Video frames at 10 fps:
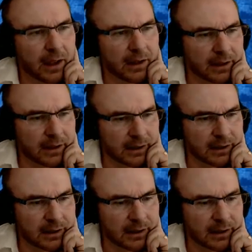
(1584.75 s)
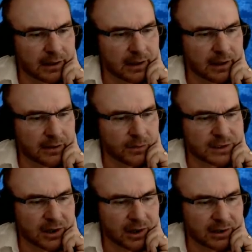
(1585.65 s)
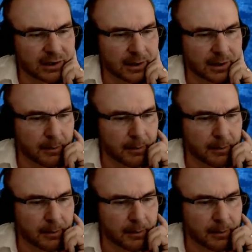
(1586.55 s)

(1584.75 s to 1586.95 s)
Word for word: uh, what's called a